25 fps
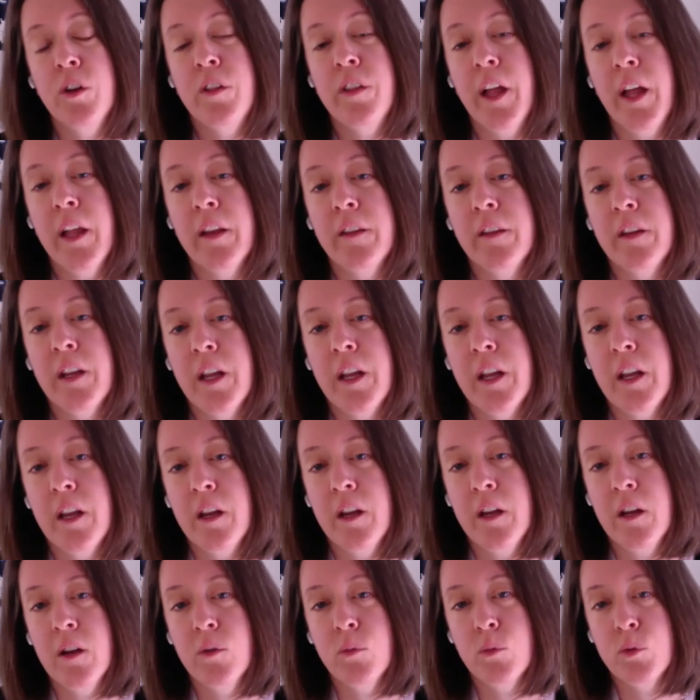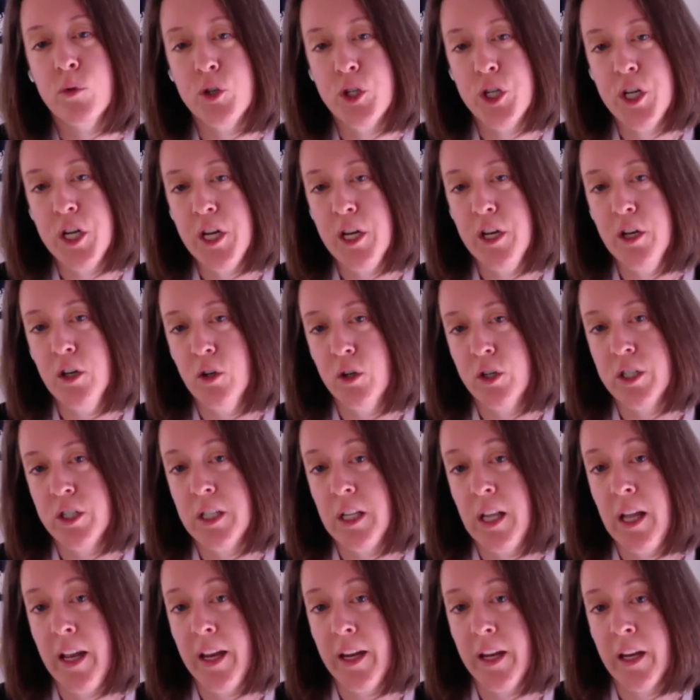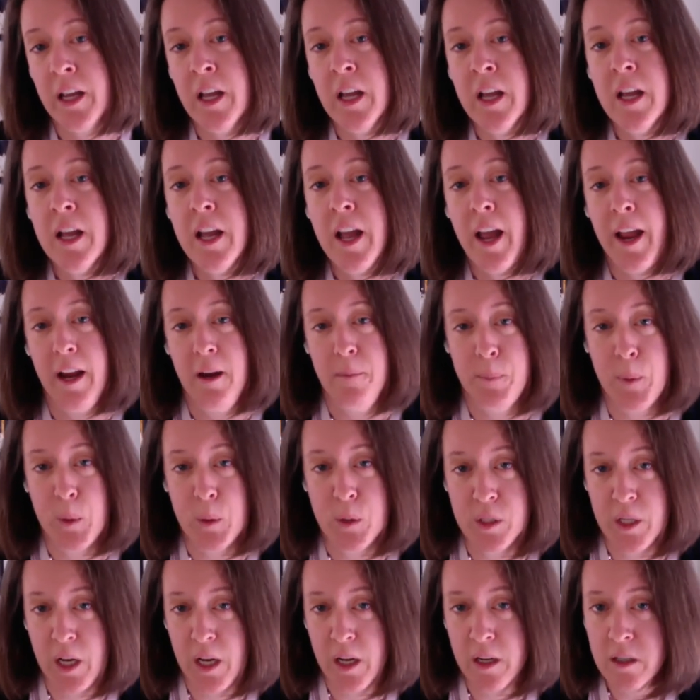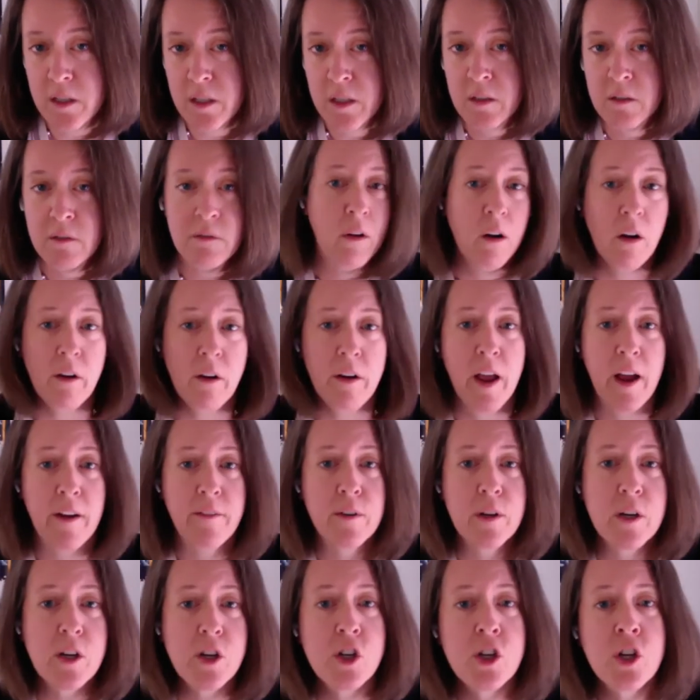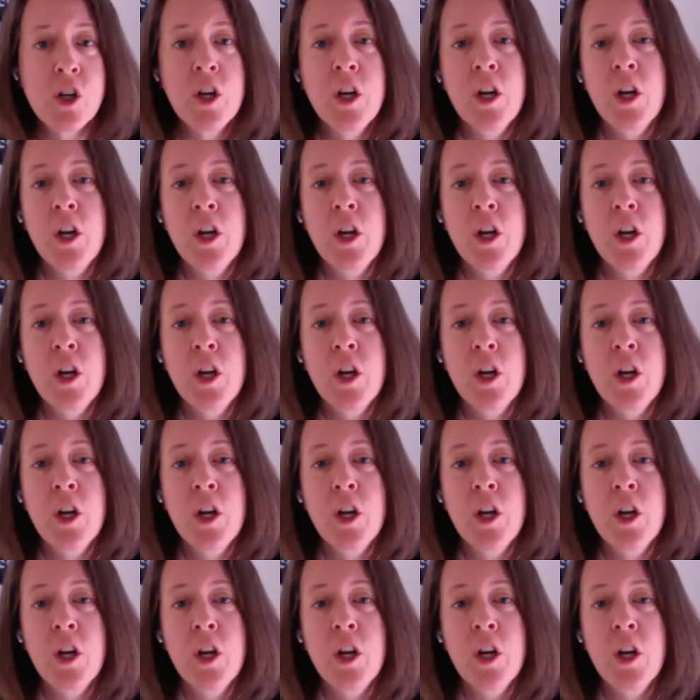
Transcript: that the routine looks like 8% on average.